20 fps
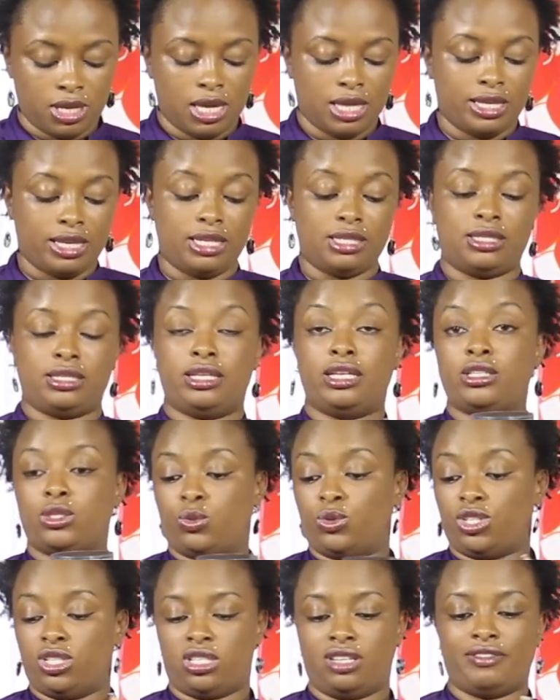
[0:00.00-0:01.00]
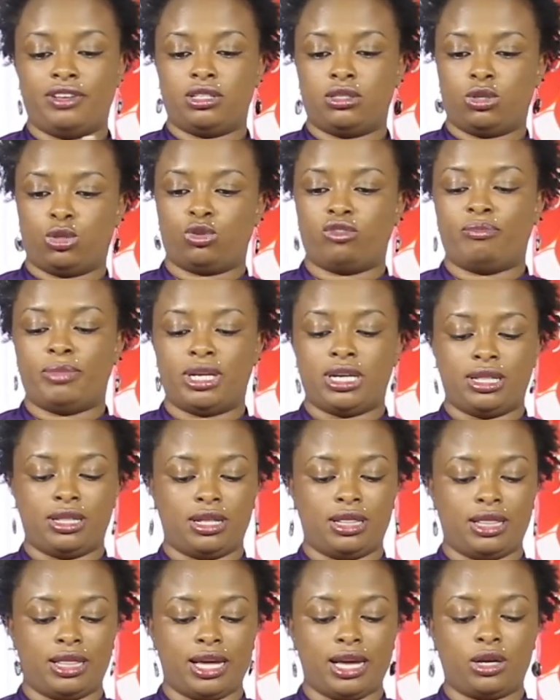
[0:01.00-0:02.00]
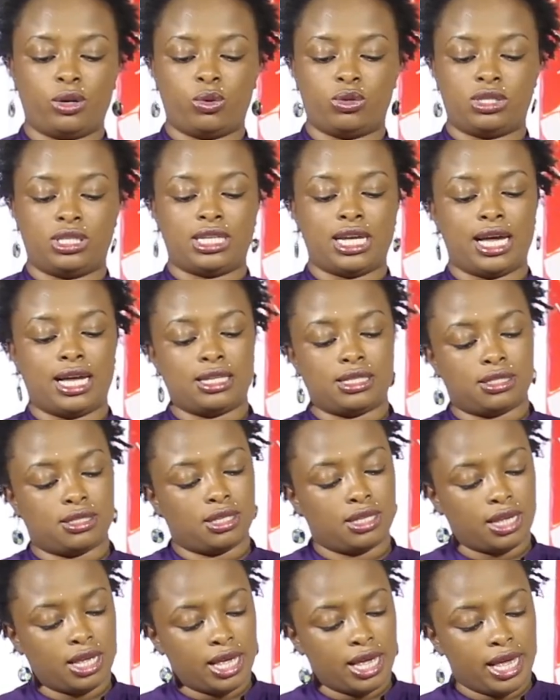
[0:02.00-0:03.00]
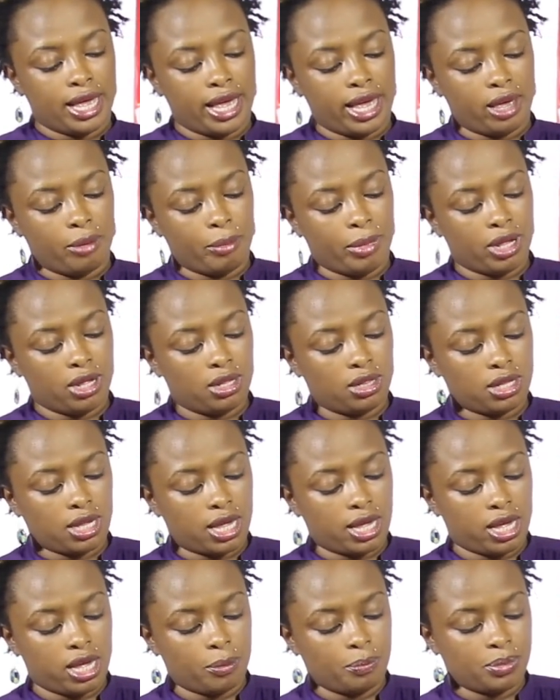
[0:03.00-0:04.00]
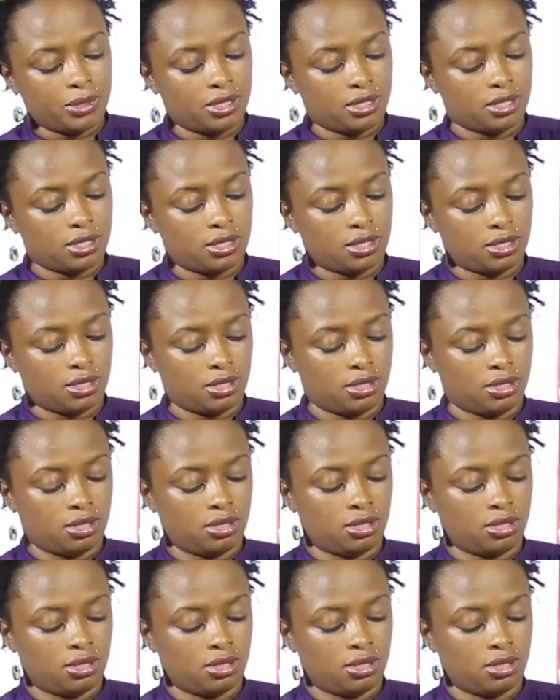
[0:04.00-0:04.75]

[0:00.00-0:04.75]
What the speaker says: There's this, which is even sort of better than that because it has ml, cups,